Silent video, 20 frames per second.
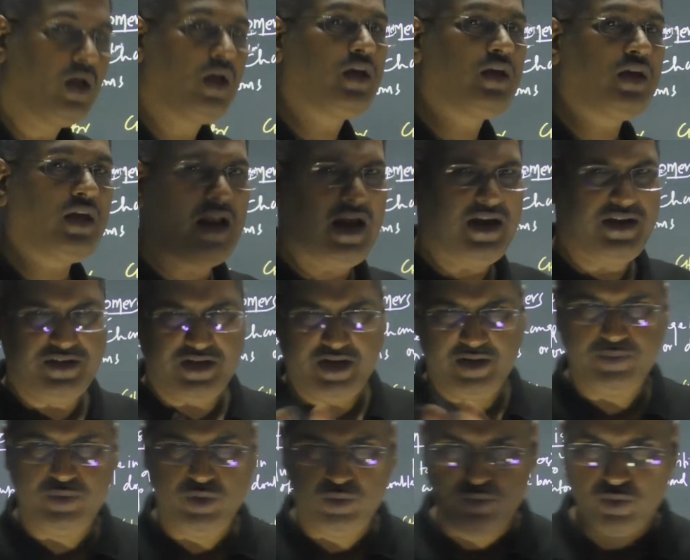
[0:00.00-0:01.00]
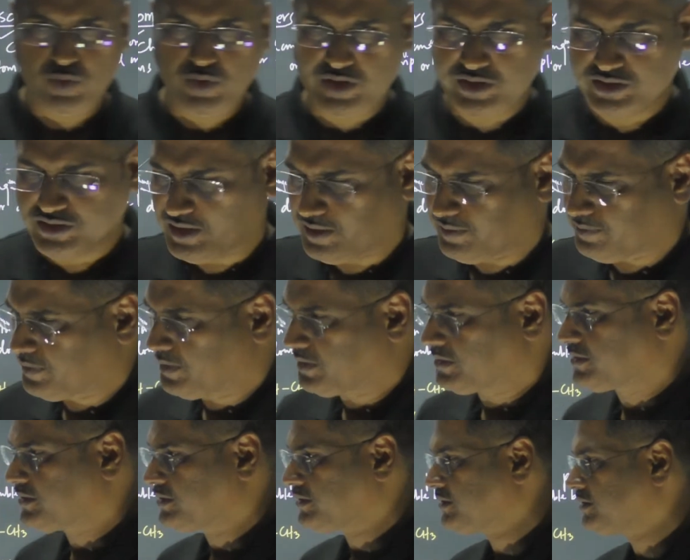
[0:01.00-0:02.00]
Here I take few more
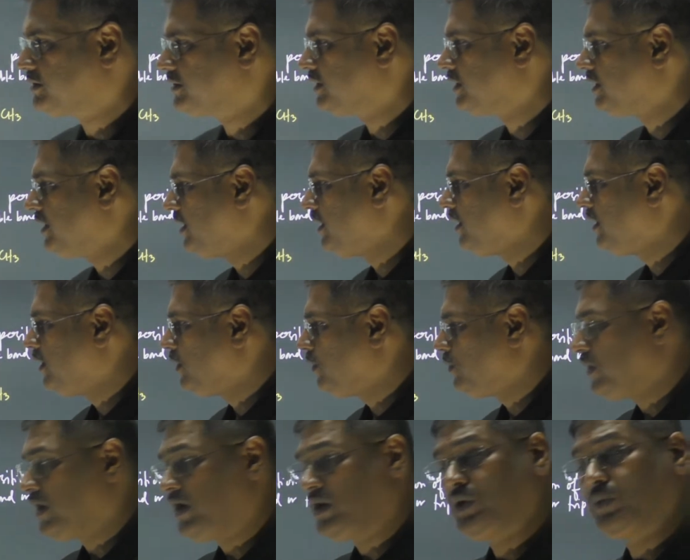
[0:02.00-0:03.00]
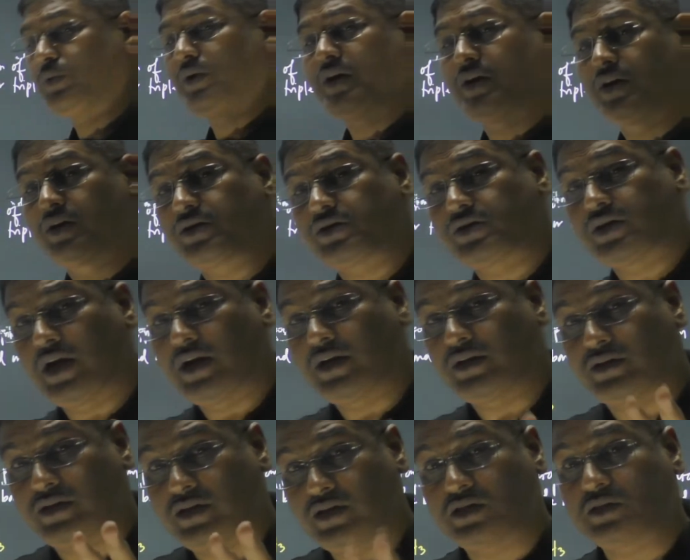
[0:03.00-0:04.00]
examples where you will
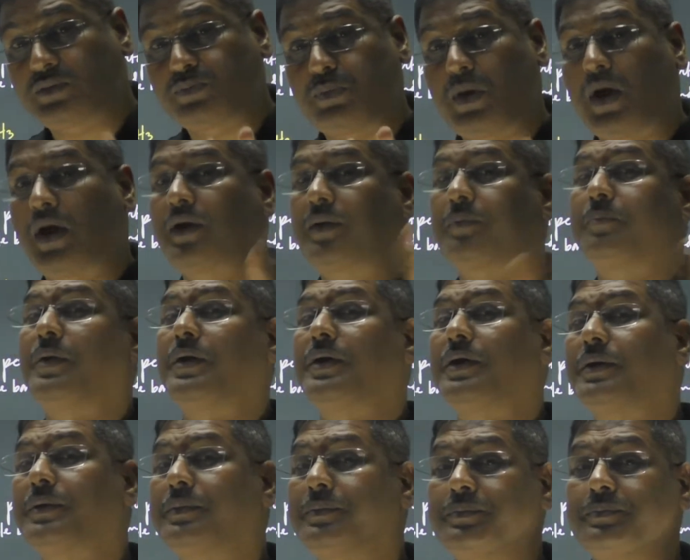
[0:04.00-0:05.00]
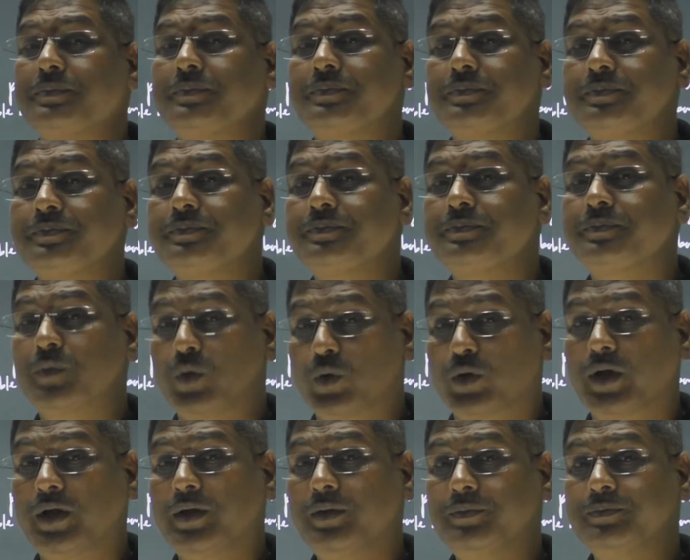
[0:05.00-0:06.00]
understand this part better.
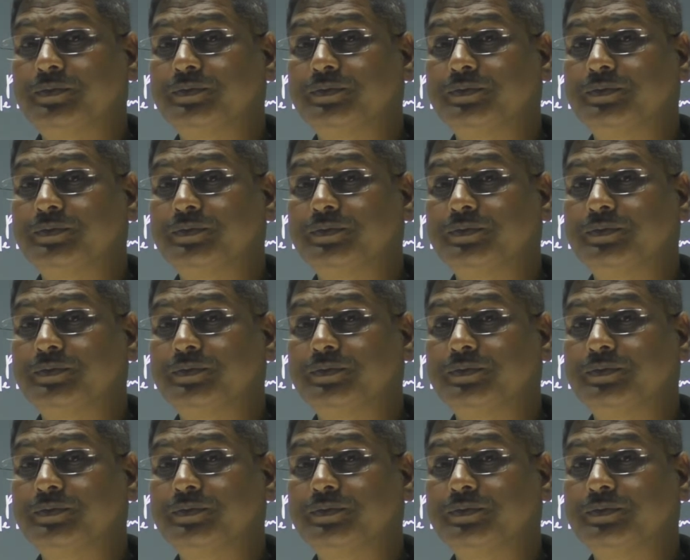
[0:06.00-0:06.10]
Okay?